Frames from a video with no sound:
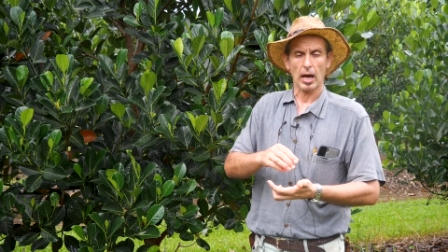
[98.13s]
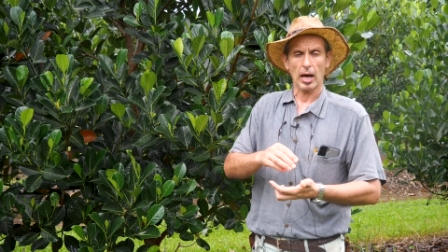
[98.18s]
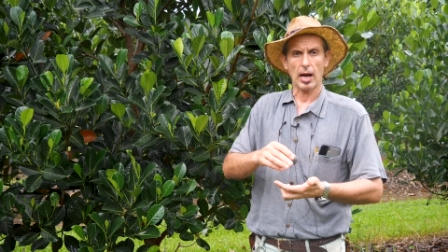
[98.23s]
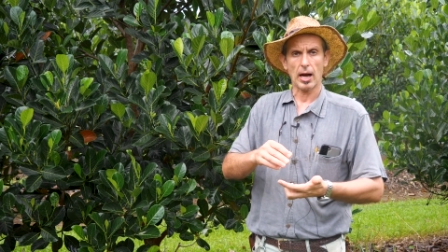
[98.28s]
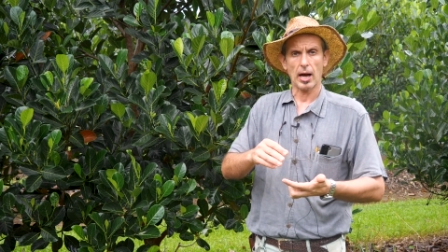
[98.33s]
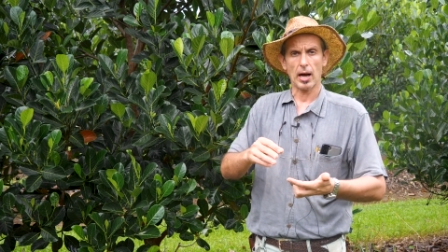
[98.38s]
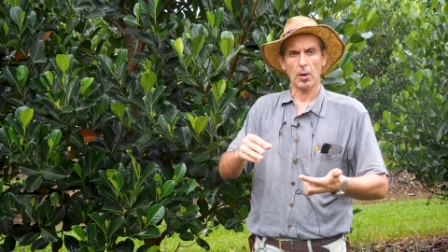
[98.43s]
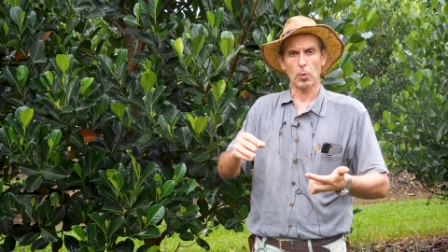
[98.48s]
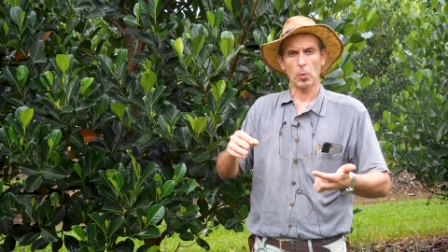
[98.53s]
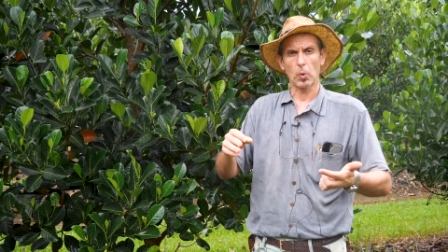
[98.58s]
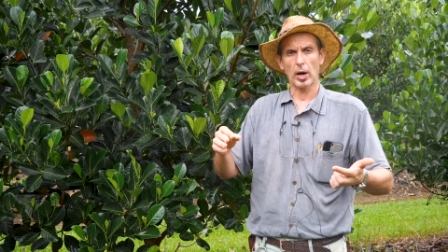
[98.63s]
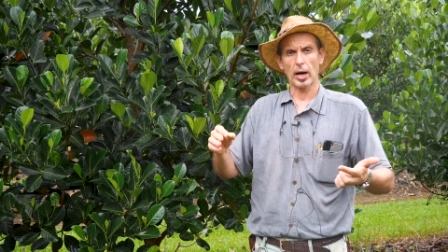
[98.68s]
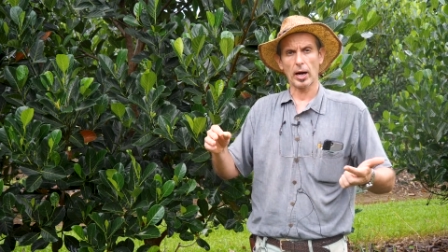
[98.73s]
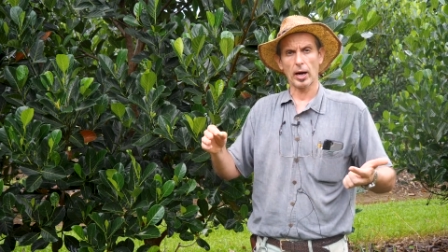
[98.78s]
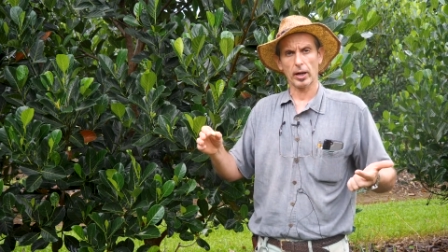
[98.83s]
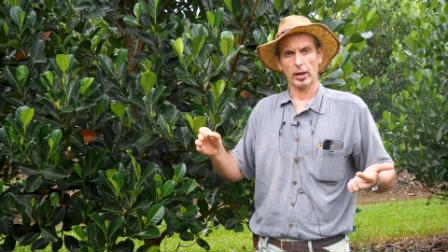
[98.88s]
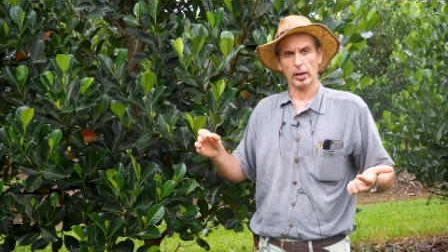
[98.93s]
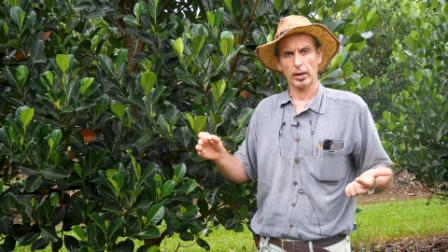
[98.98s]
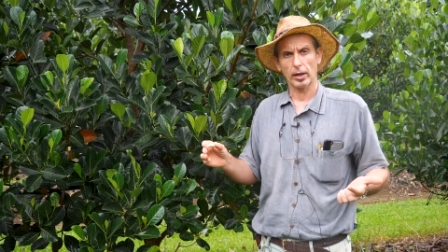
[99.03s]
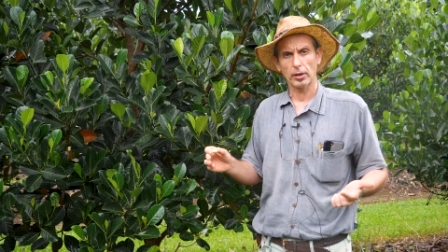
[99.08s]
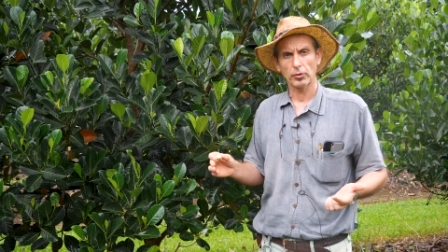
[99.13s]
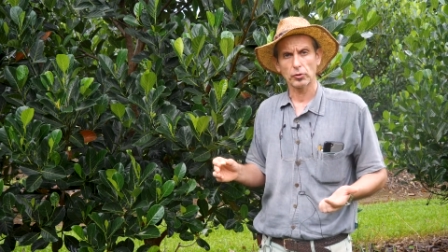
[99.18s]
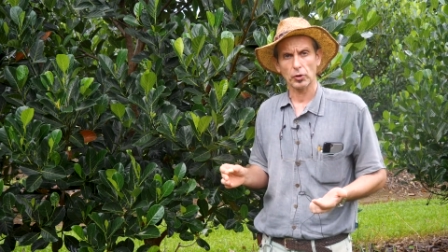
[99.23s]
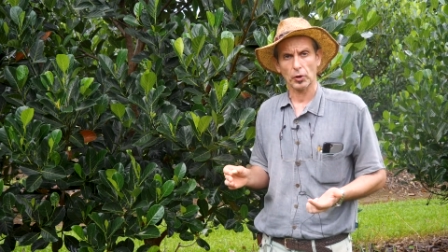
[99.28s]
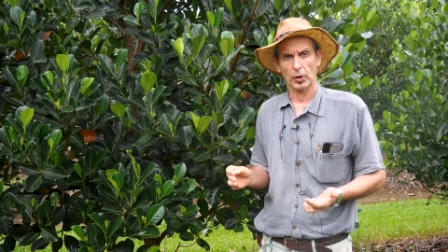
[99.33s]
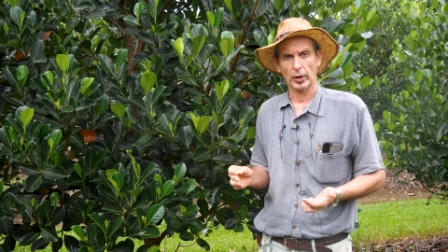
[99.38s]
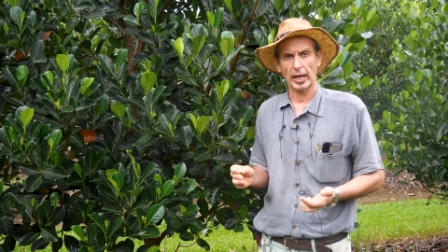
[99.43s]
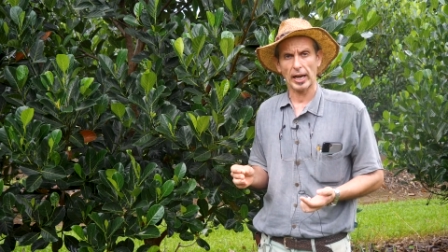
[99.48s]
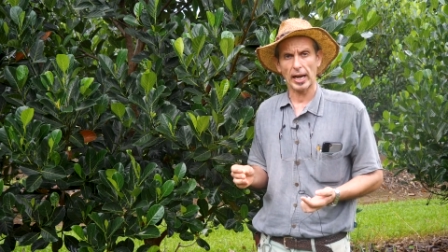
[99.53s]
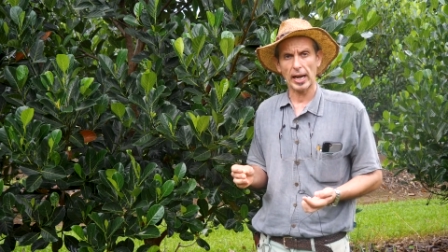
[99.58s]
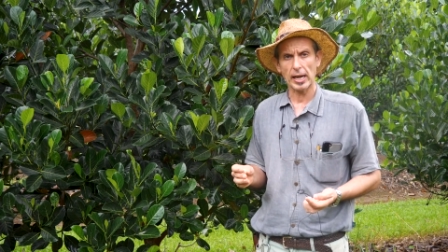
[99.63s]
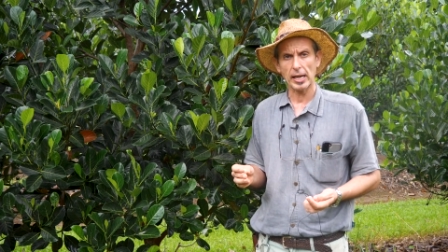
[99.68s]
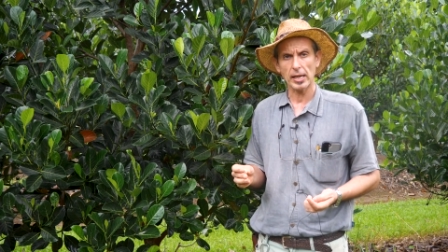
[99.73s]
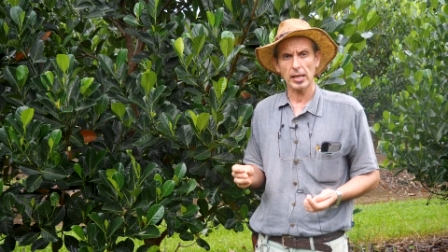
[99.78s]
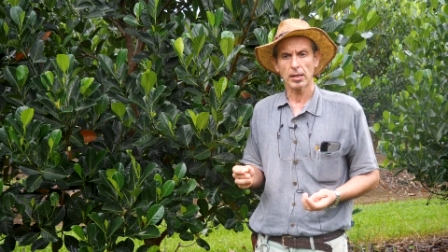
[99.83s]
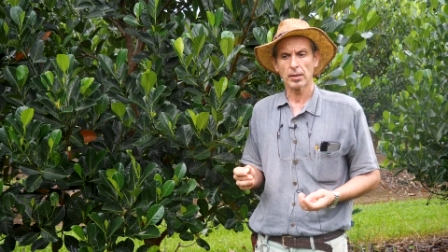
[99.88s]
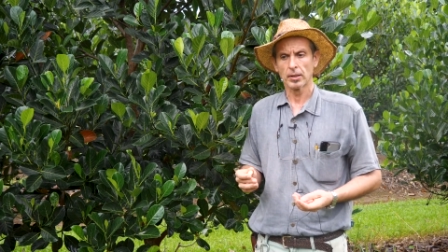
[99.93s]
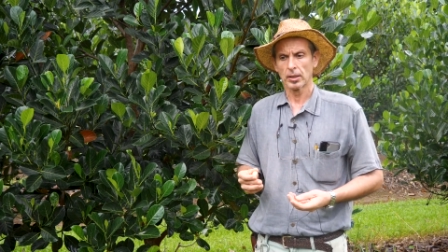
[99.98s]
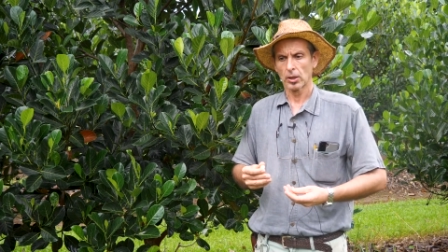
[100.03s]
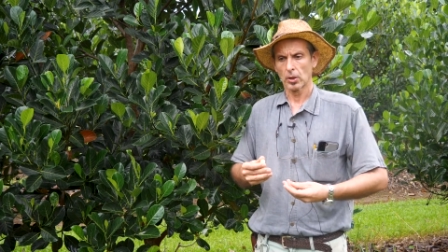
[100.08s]
our
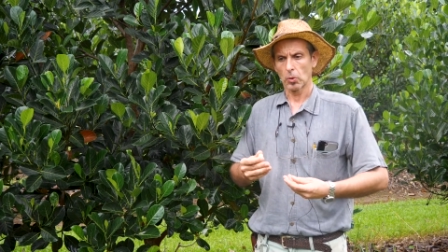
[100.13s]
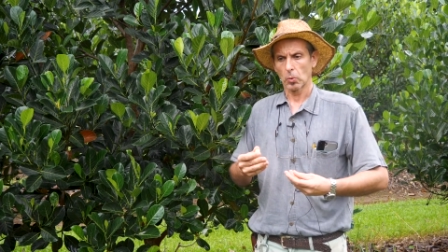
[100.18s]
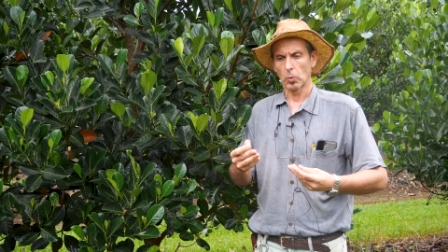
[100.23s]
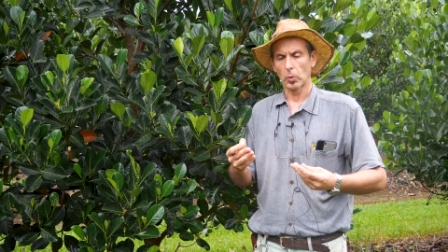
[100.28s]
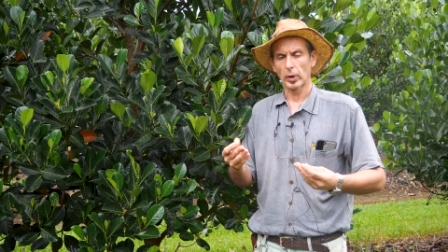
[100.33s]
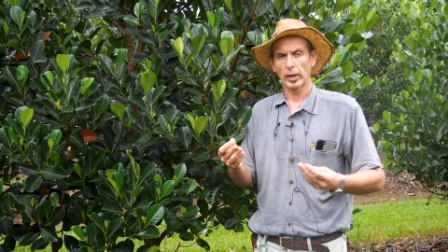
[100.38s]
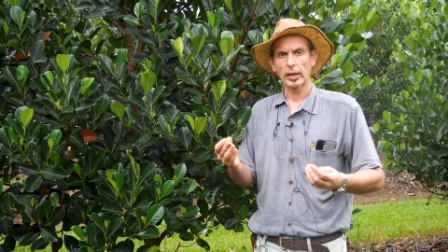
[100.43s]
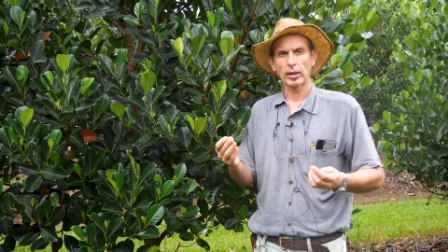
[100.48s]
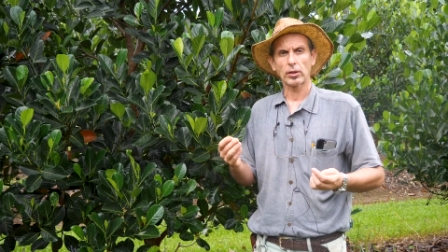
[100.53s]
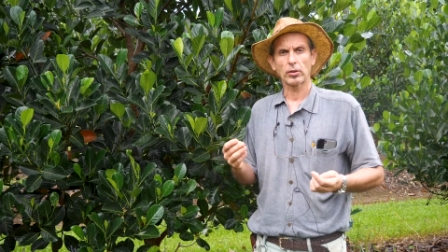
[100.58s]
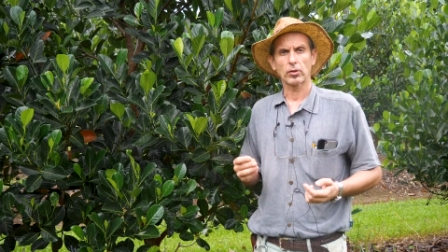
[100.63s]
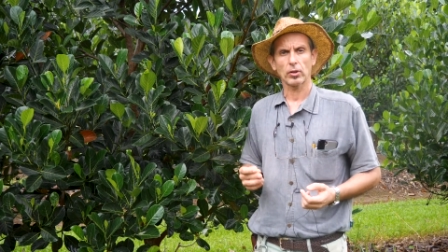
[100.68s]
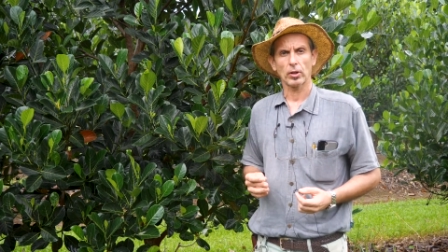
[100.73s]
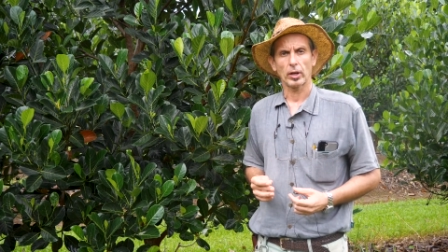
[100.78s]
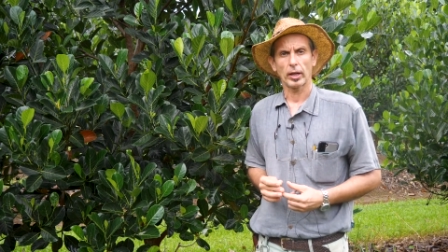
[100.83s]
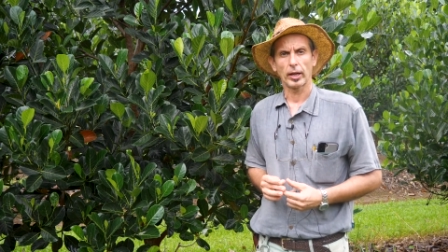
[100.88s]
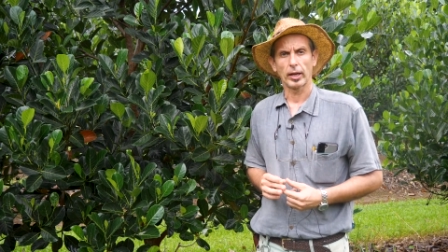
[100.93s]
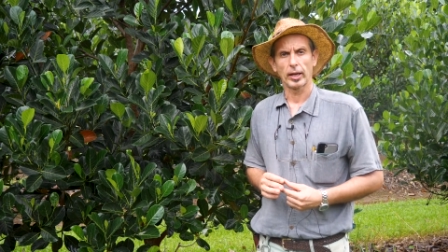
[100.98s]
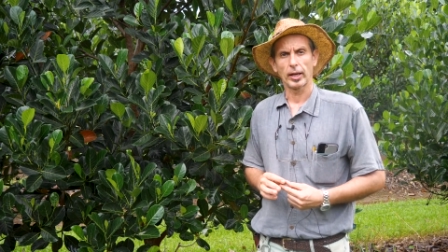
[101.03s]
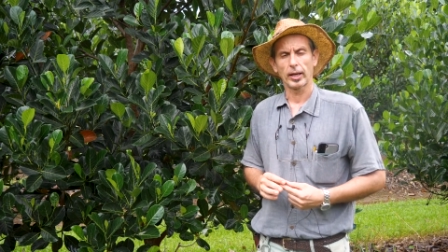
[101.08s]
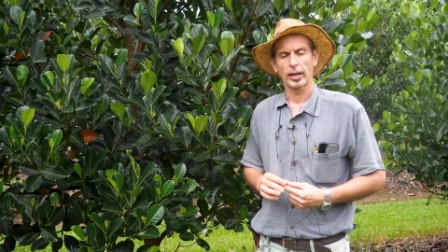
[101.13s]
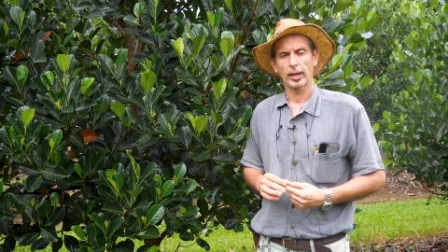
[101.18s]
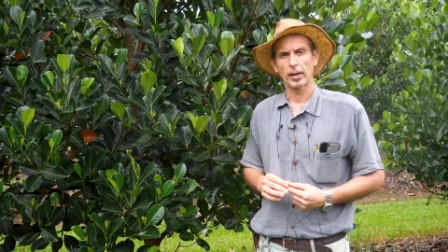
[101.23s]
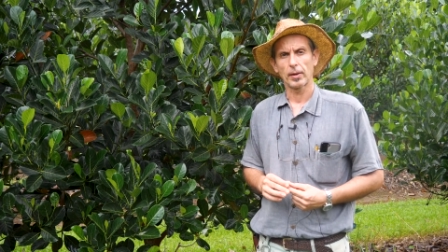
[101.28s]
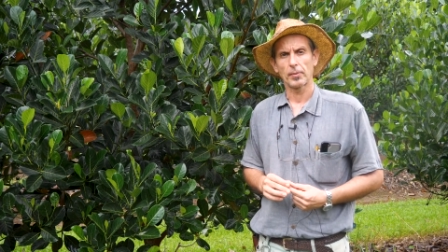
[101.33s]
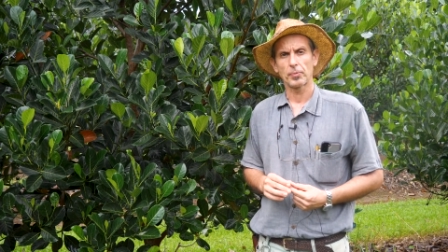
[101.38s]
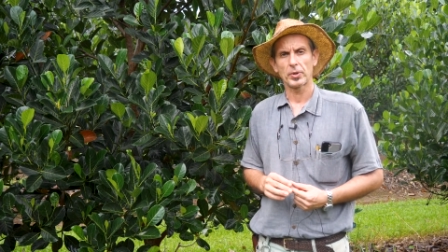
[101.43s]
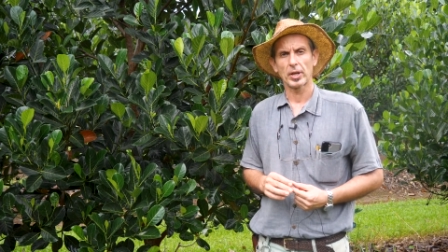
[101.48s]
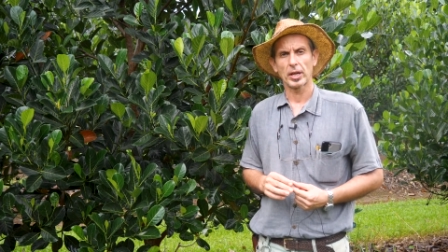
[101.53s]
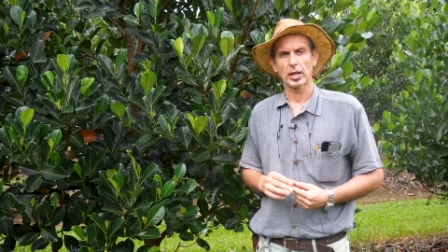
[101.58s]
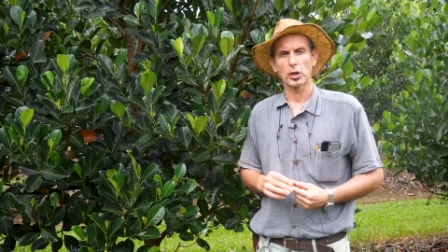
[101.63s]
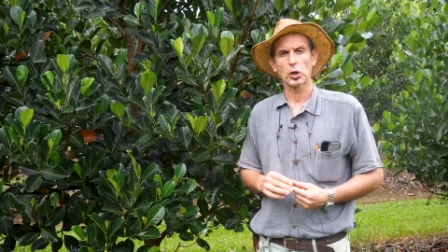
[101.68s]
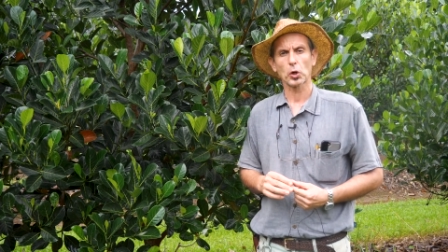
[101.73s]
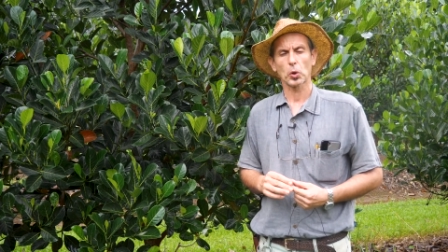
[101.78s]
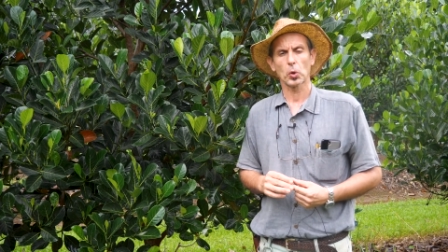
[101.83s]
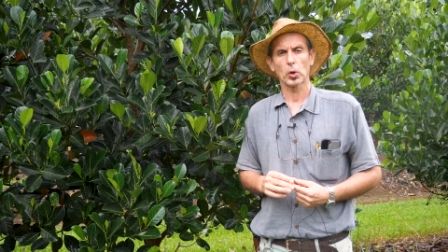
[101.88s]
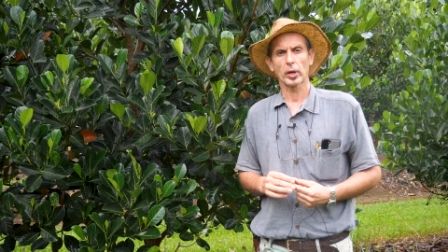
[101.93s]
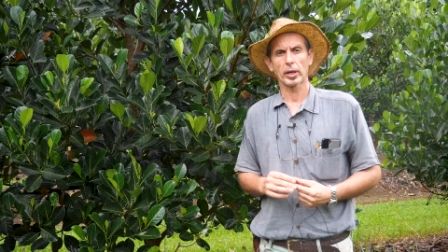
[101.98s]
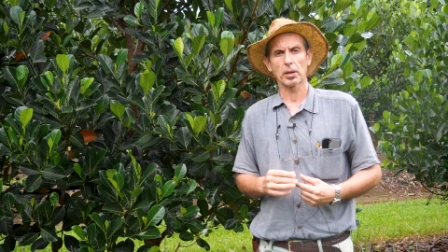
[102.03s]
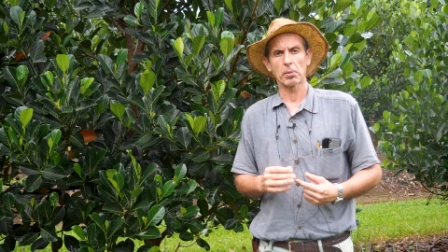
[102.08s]
tray with uh, the
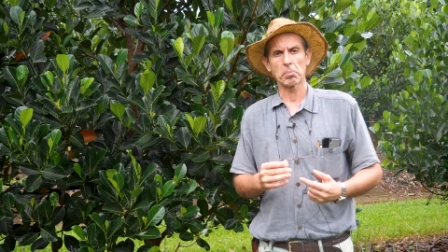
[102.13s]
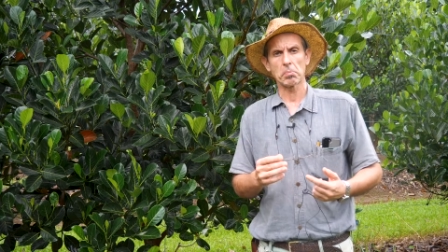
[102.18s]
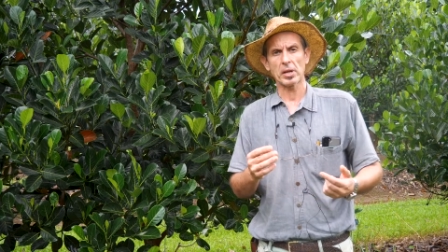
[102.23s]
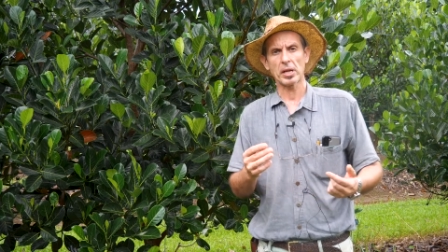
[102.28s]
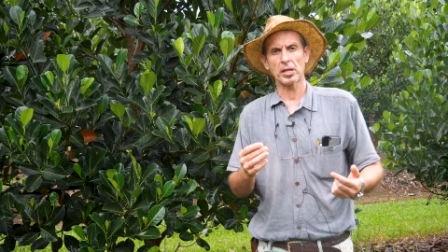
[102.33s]
growing